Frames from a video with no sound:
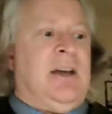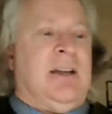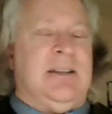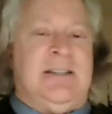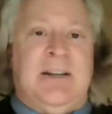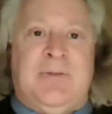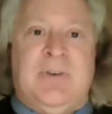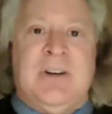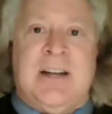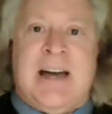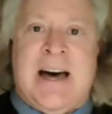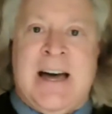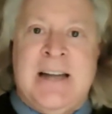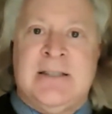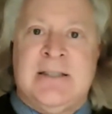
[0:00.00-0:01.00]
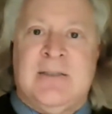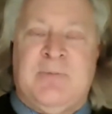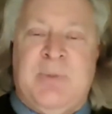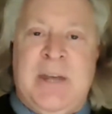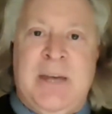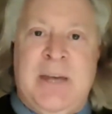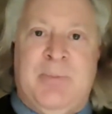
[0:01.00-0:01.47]
different kinds of
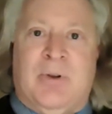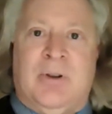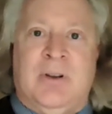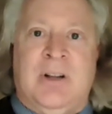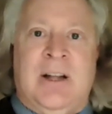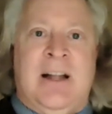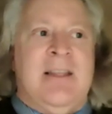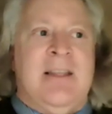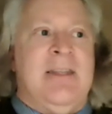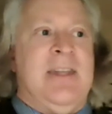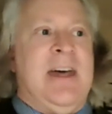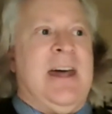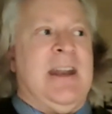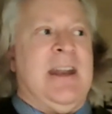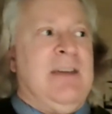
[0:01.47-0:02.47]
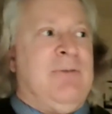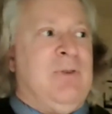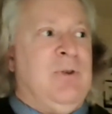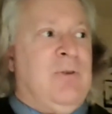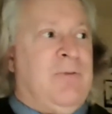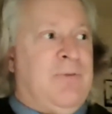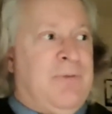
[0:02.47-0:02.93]
people that if
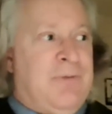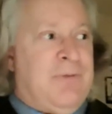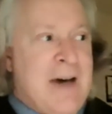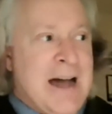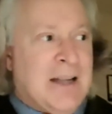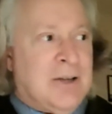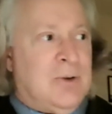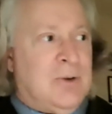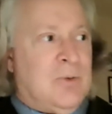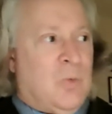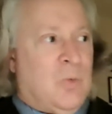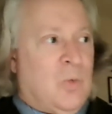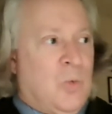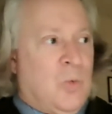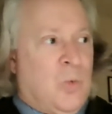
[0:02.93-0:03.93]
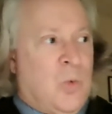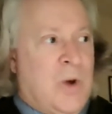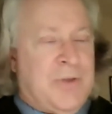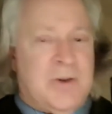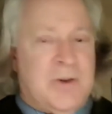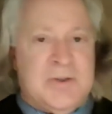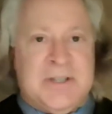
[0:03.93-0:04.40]
you follow
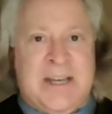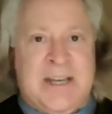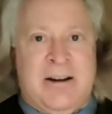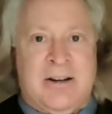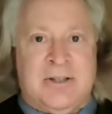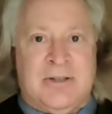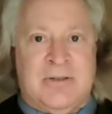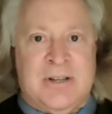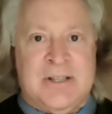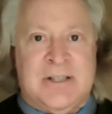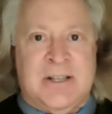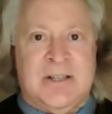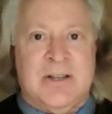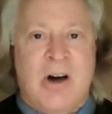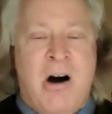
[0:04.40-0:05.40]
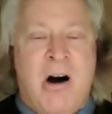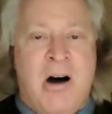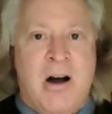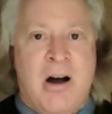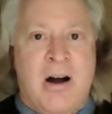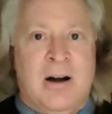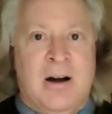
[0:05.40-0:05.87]
what those characteristics
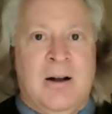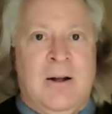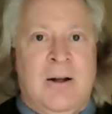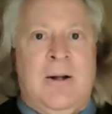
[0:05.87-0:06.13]
are,